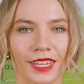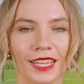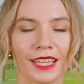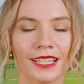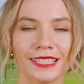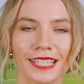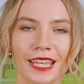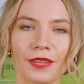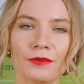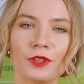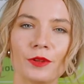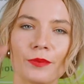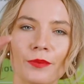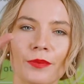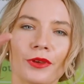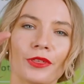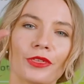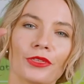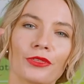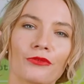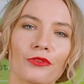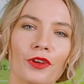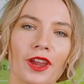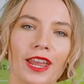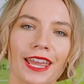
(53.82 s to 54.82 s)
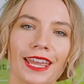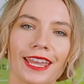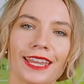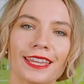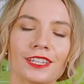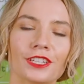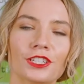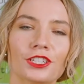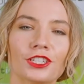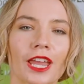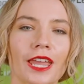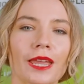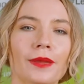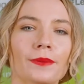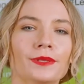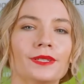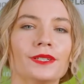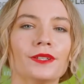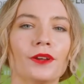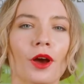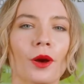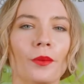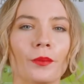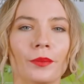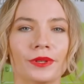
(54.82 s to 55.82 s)
Tip number 3, shapes
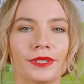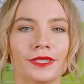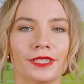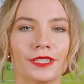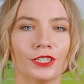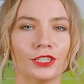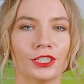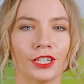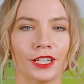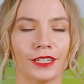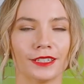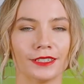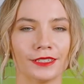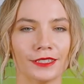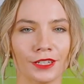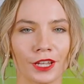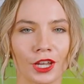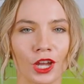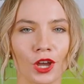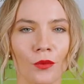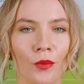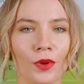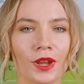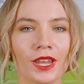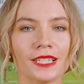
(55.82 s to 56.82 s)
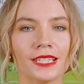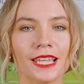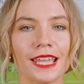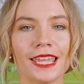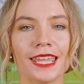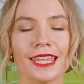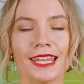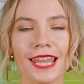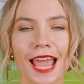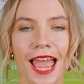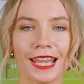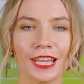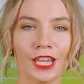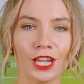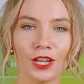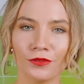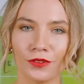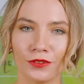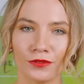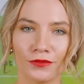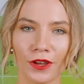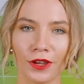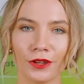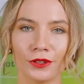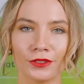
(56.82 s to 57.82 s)
and composition. When you're taking any other
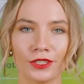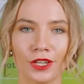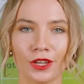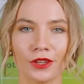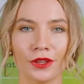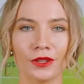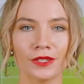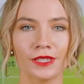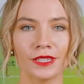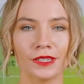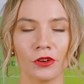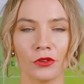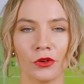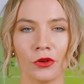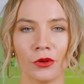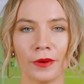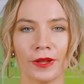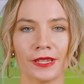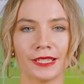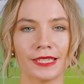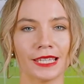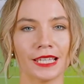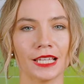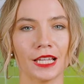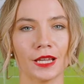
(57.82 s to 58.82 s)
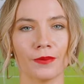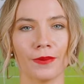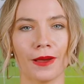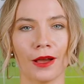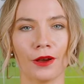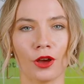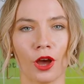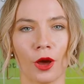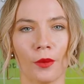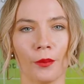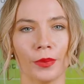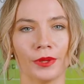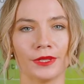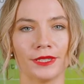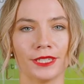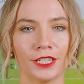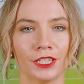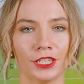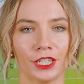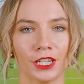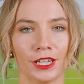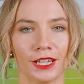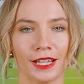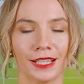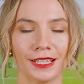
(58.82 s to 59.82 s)
photo, you'd always think about
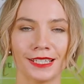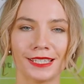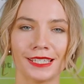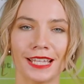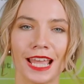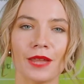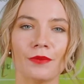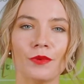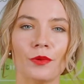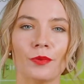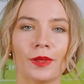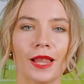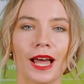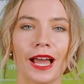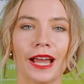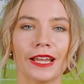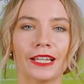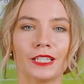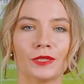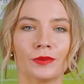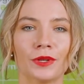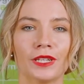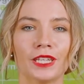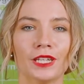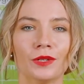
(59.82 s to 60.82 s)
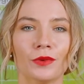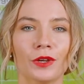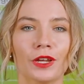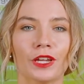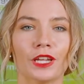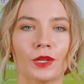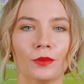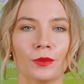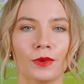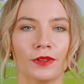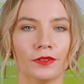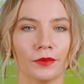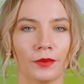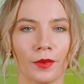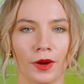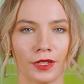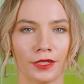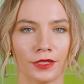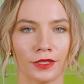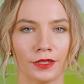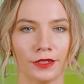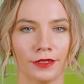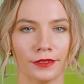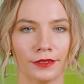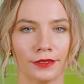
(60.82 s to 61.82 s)
composition, and the same applies when you're working with a
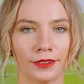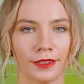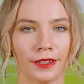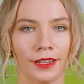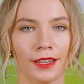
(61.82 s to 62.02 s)
model.